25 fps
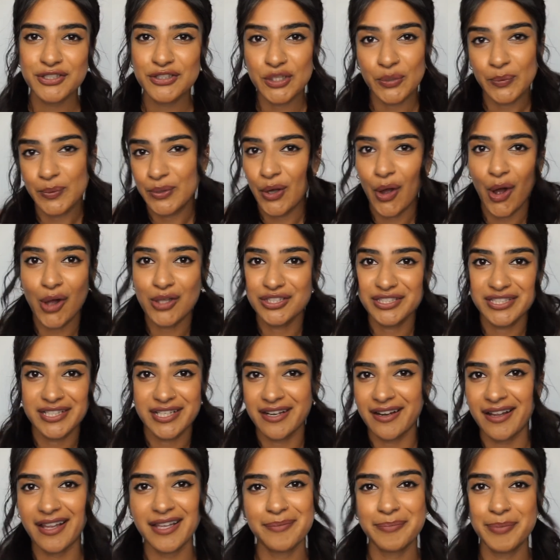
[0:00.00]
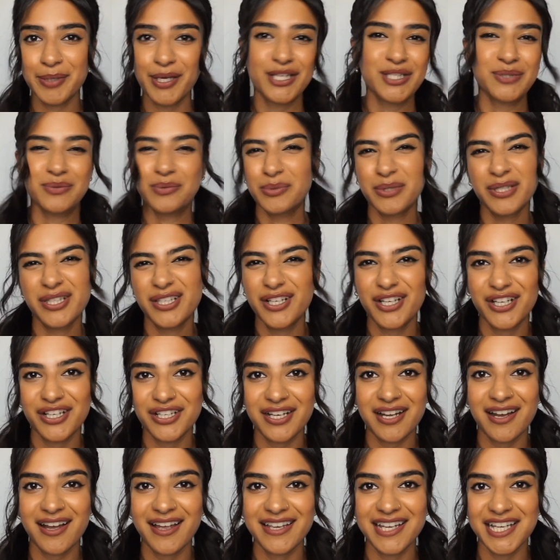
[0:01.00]
so we called it a night because we really
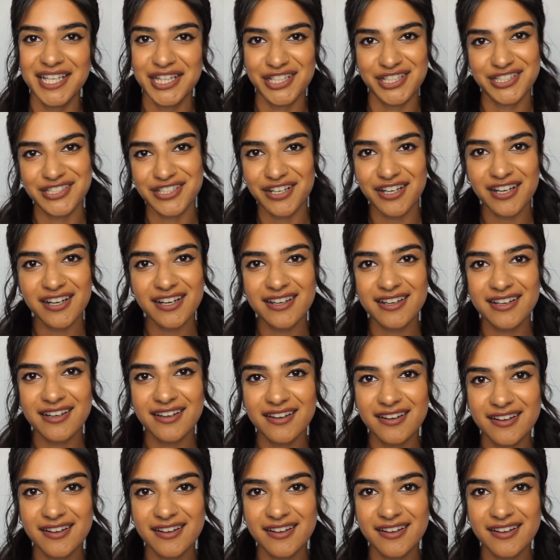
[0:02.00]
couldn't hike in the dark.